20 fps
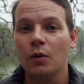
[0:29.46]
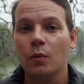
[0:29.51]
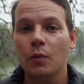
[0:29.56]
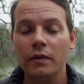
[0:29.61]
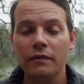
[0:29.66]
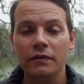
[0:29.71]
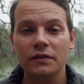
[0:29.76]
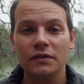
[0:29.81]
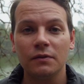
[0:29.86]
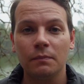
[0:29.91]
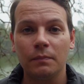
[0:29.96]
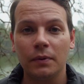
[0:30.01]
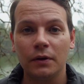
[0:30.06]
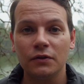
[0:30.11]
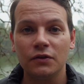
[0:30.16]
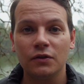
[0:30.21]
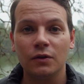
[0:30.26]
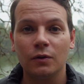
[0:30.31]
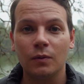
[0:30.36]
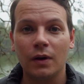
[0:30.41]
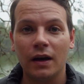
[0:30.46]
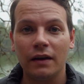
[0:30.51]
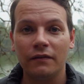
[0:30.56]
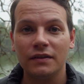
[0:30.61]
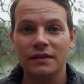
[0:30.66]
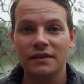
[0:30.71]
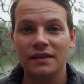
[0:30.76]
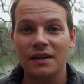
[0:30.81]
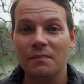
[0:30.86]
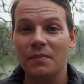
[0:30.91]
We were supposed to arrive
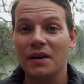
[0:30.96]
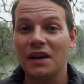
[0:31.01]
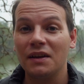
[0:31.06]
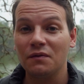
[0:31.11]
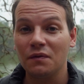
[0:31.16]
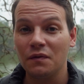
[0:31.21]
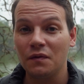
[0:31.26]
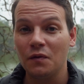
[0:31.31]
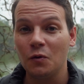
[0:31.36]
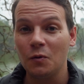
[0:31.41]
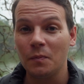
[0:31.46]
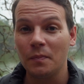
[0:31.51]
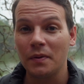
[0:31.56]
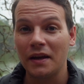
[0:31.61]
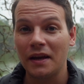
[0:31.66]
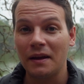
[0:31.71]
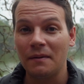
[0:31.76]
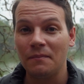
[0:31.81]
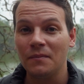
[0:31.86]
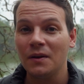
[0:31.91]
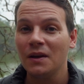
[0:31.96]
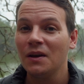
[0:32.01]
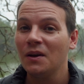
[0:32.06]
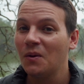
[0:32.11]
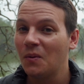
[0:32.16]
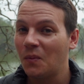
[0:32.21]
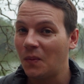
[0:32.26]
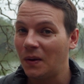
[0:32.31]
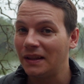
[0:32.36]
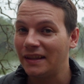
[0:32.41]
at Sapa at four p m,
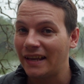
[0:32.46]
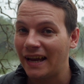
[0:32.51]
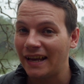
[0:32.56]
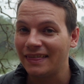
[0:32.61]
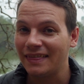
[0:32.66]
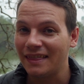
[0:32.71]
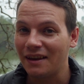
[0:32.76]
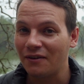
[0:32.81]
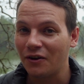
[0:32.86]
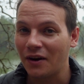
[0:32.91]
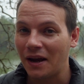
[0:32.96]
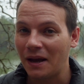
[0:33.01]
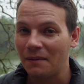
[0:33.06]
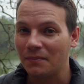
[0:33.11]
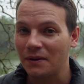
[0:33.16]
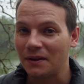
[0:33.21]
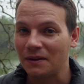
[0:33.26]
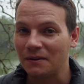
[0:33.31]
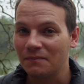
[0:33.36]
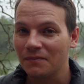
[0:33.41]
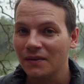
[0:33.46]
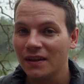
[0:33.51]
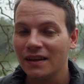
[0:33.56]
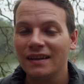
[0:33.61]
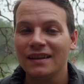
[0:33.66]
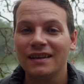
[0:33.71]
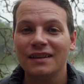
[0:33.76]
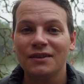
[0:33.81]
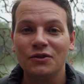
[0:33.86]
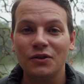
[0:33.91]
while well, that never happened.
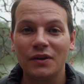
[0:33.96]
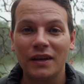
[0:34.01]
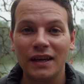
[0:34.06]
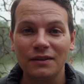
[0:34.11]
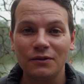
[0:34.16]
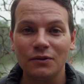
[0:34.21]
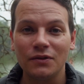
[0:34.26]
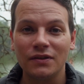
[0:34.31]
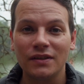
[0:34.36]
To get to